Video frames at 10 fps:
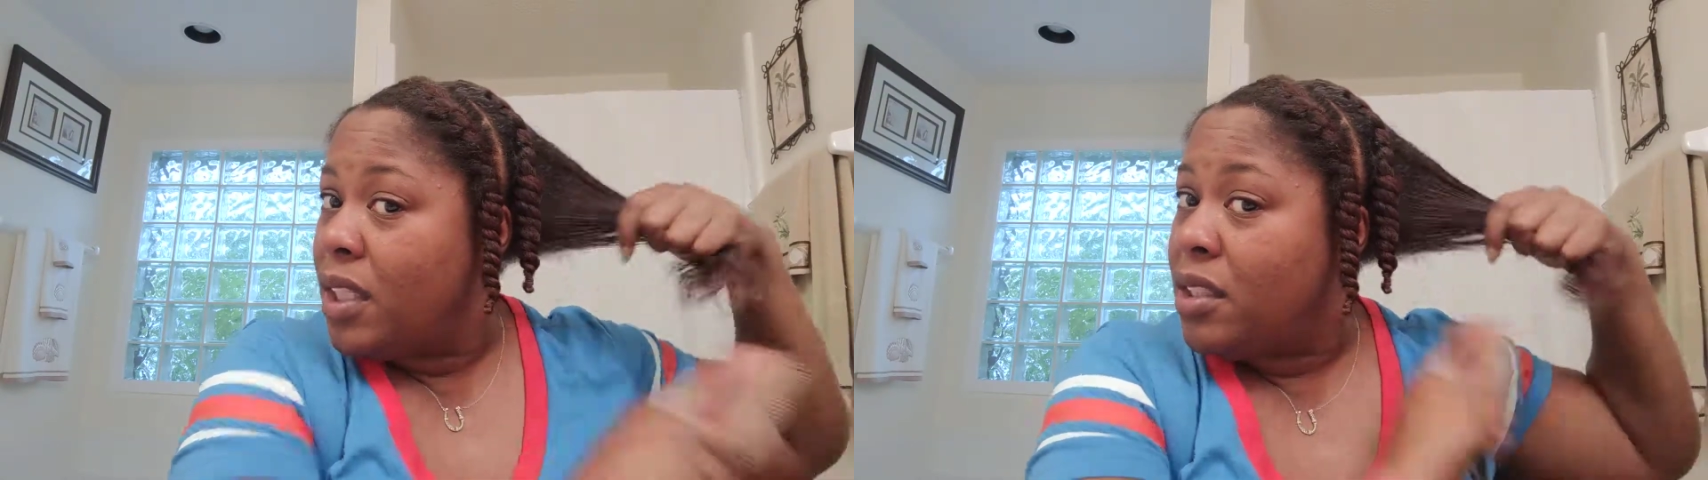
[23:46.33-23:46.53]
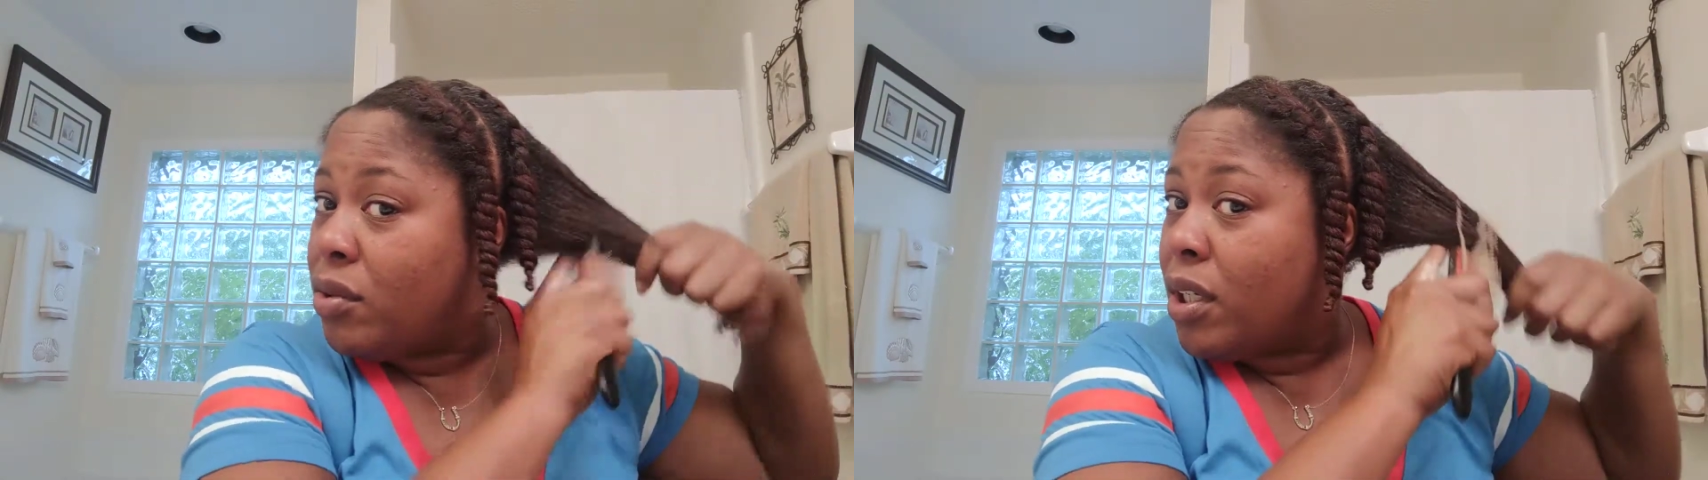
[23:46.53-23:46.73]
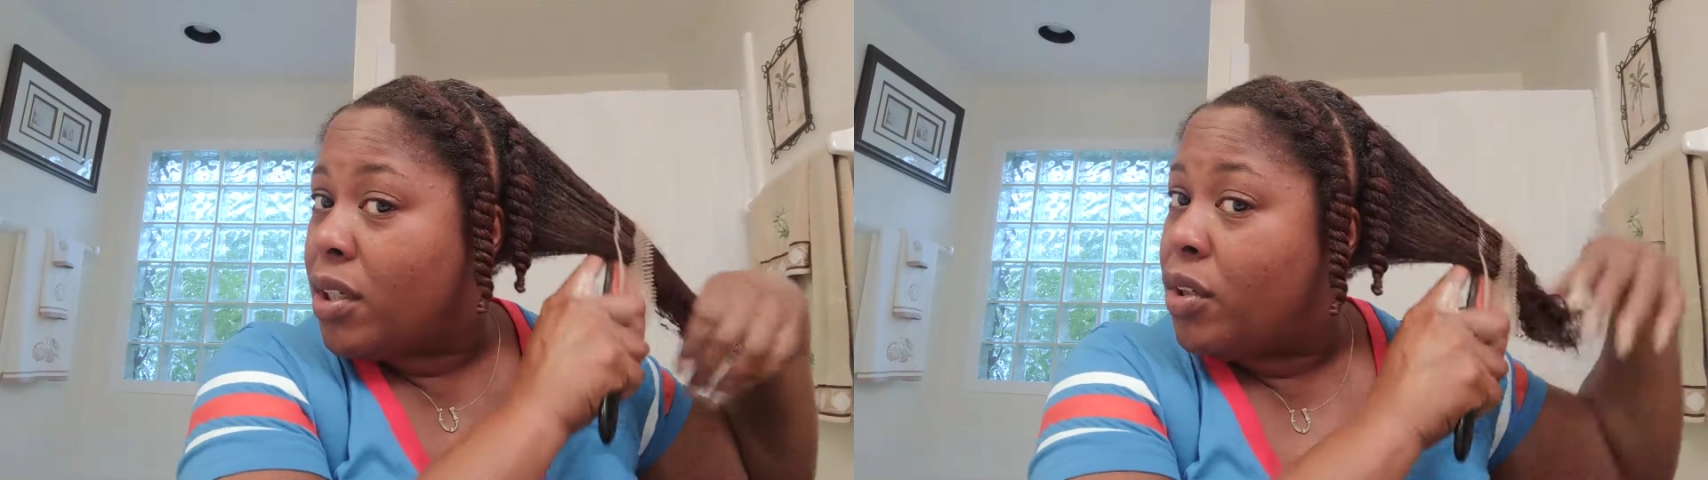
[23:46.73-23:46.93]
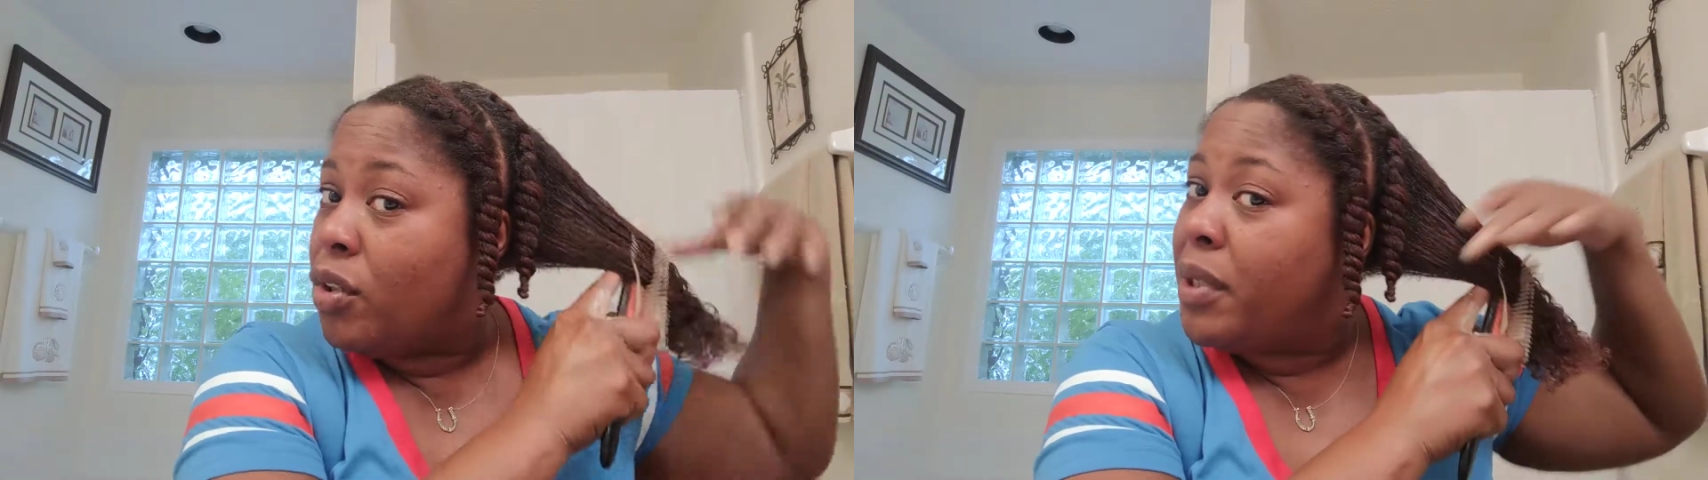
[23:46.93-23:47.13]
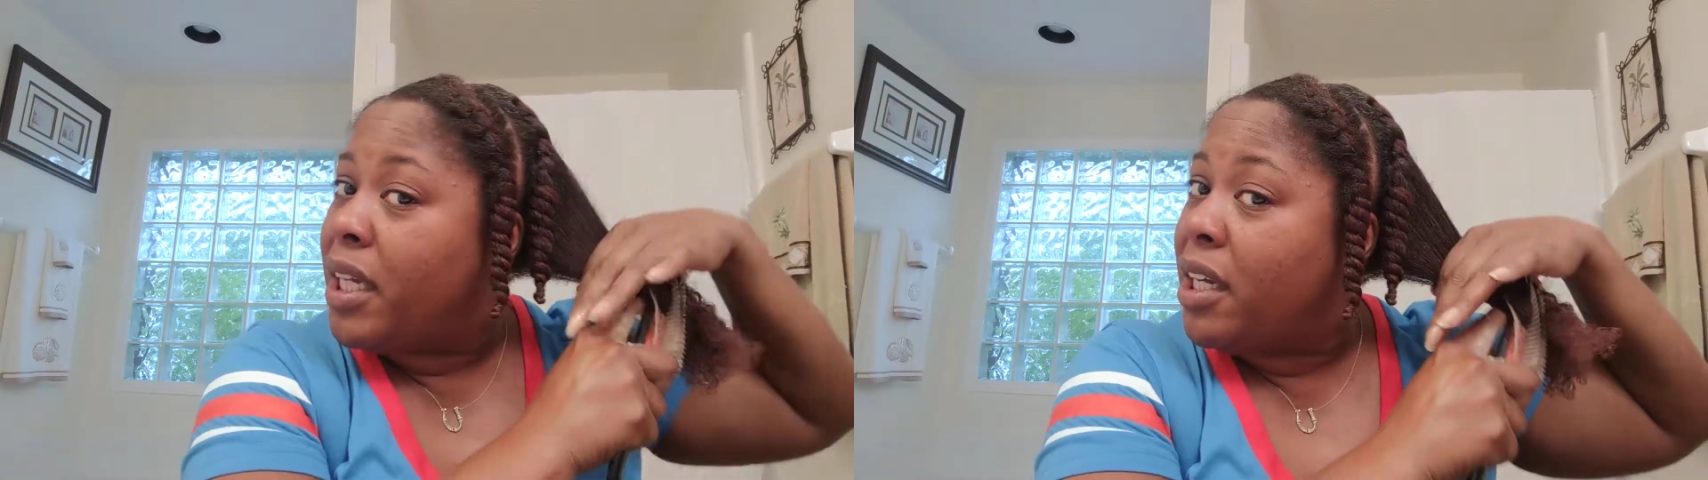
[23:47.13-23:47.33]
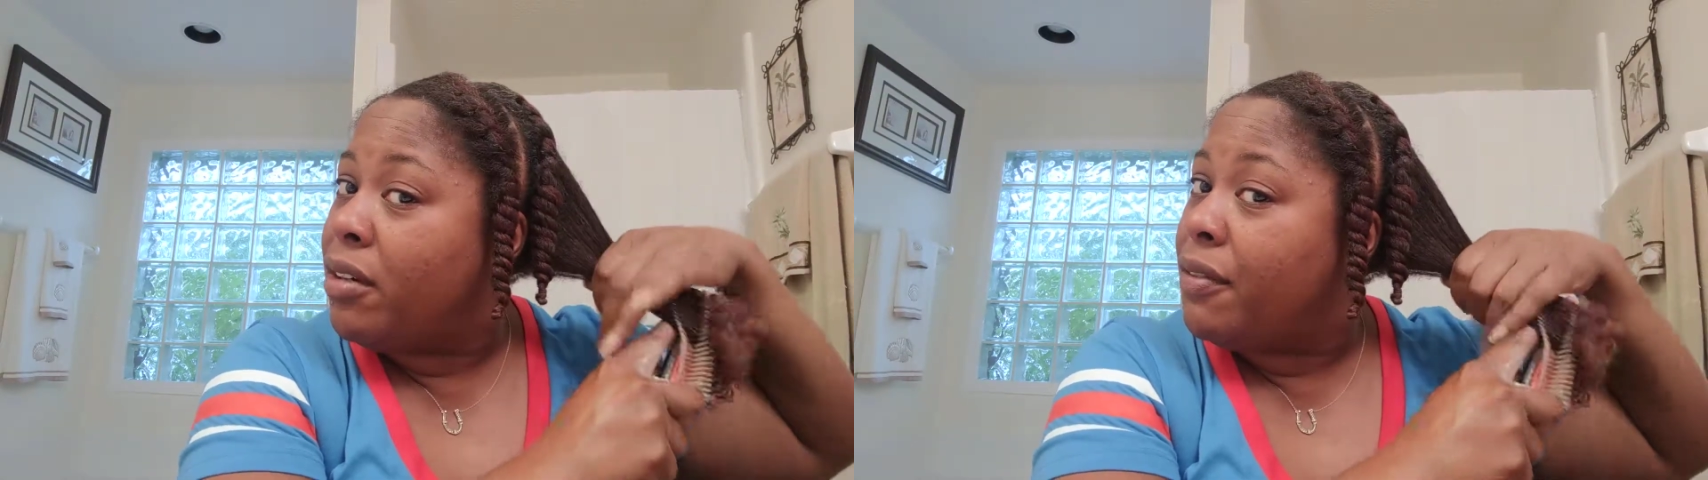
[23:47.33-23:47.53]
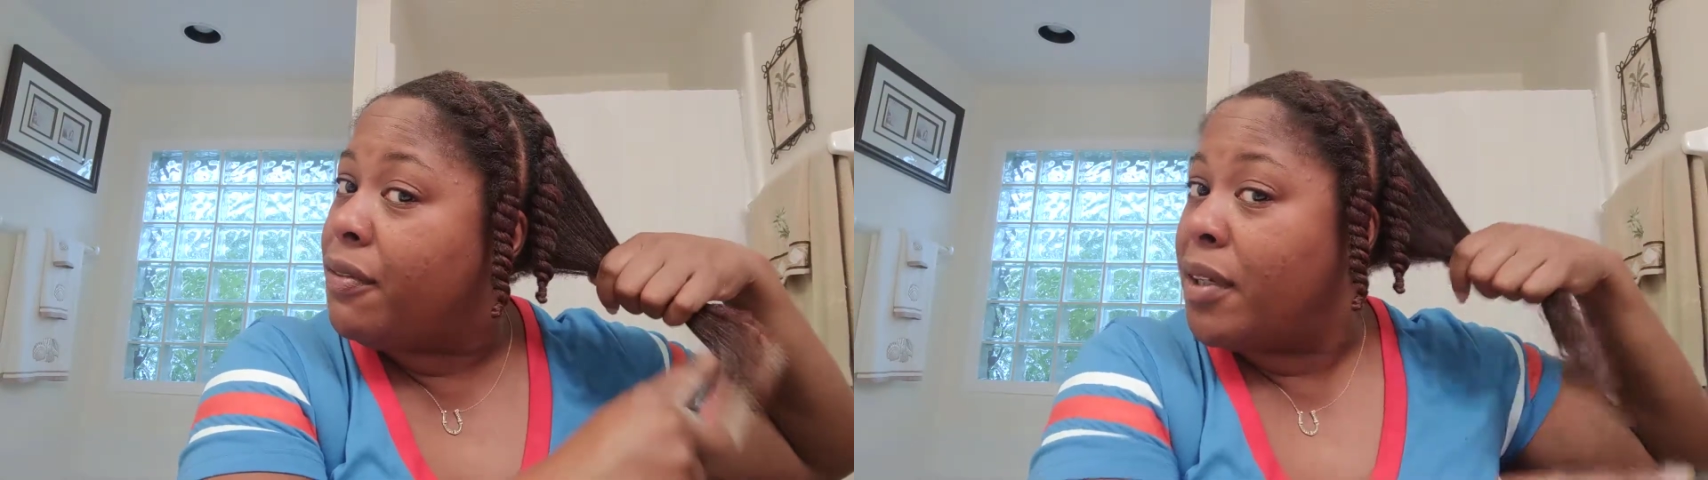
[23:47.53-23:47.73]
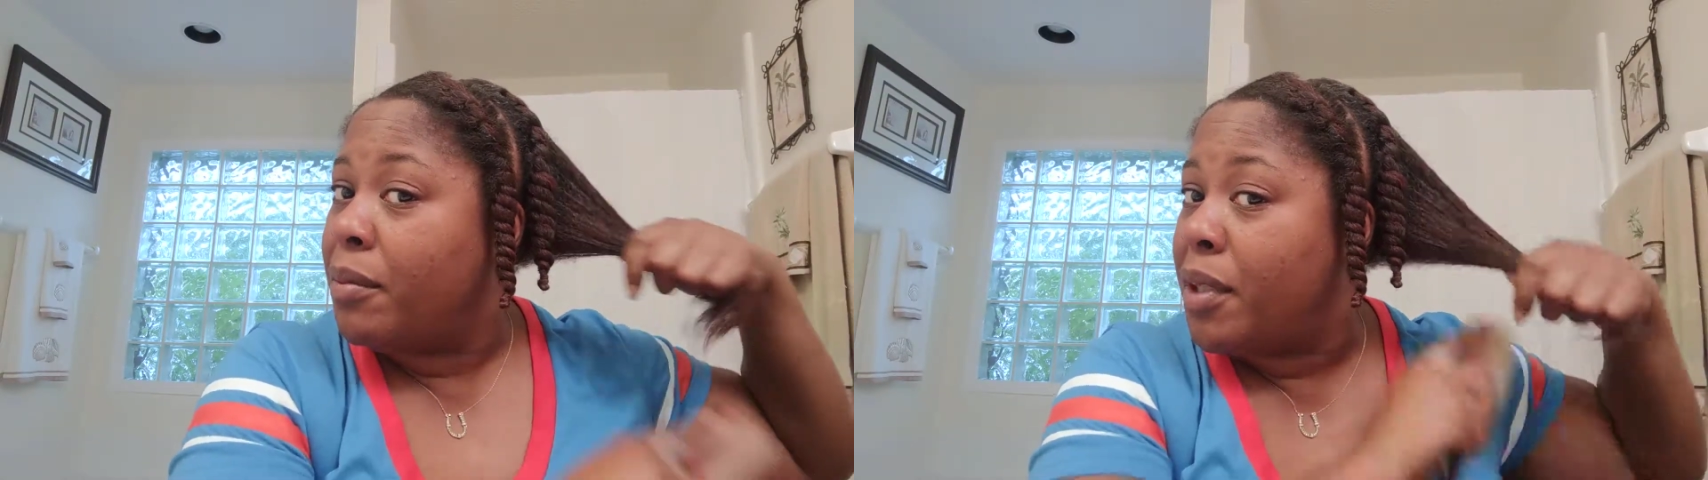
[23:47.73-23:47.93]
So I comb it out
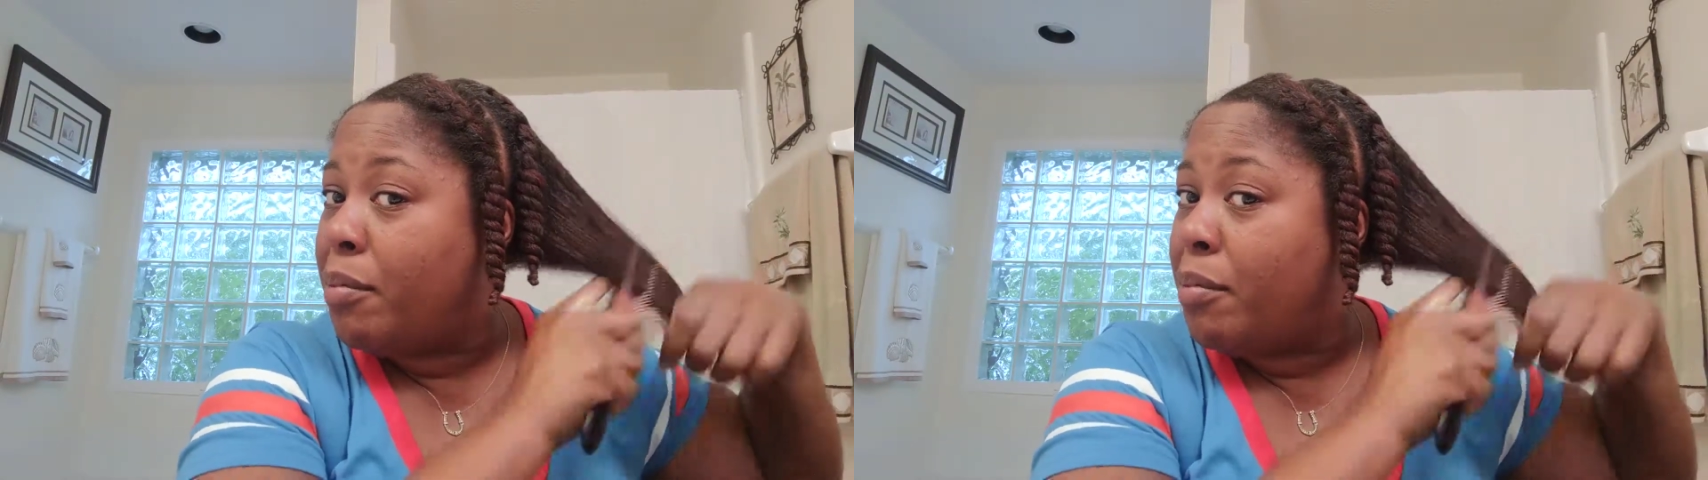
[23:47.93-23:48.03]
from